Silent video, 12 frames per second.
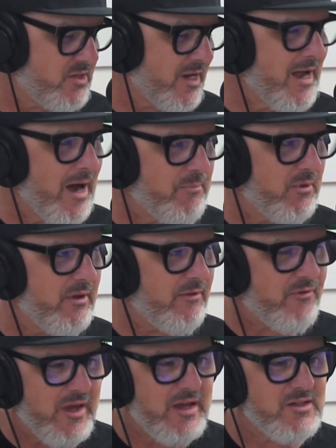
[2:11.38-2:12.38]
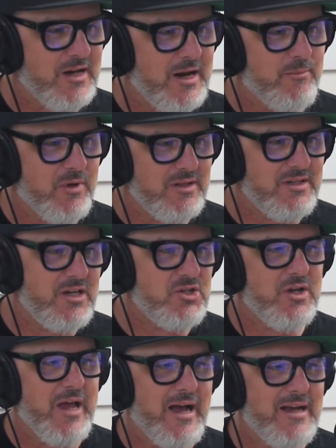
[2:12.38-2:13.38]
a couple of things that I'm going to teach
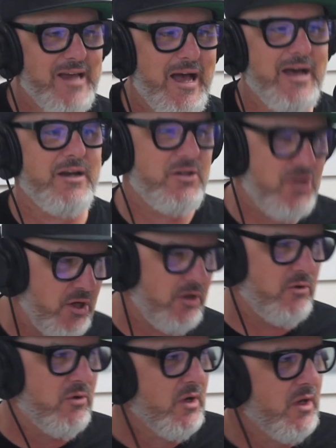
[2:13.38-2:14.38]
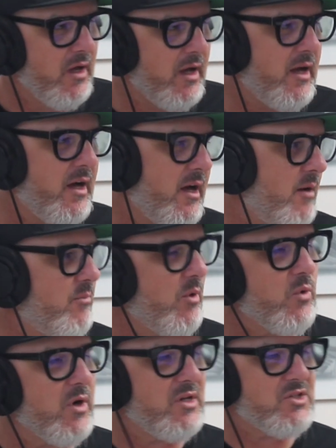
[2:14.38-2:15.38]
you guys how to do. But
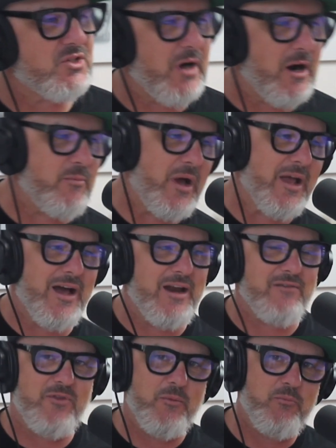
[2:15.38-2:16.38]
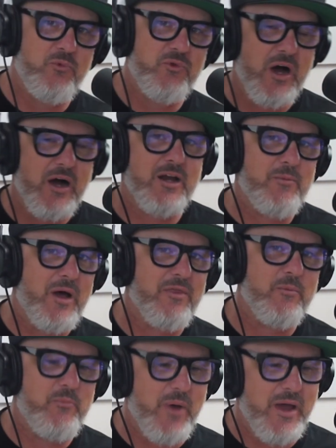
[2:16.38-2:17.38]
we're going to start by kind of talking about
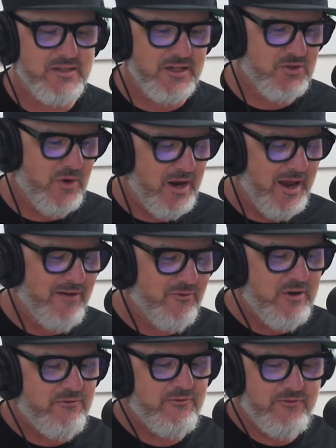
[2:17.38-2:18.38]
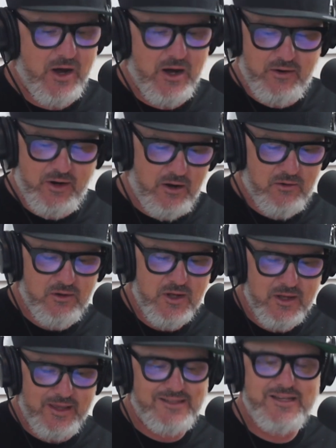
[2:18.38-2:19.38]
the basics, right? Every photo,
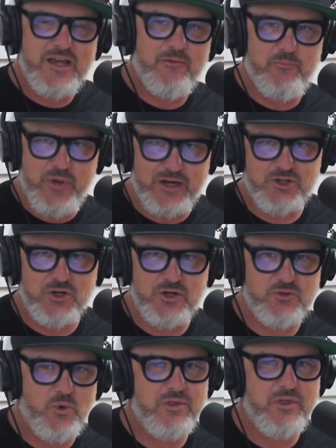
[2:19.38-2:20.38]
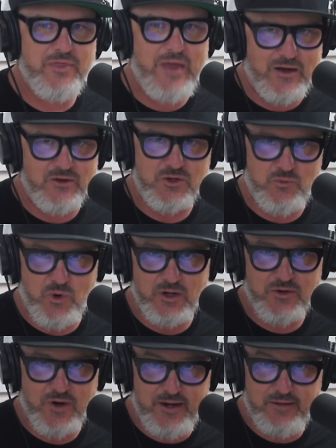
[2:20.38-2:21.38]
they say a picture is worth 1,000
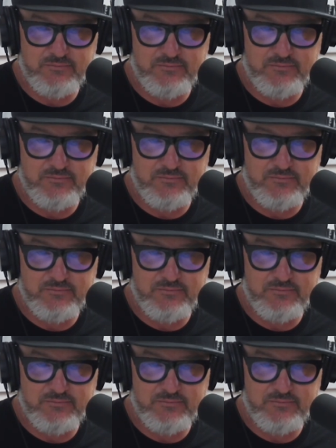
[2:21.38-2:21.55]
words, right?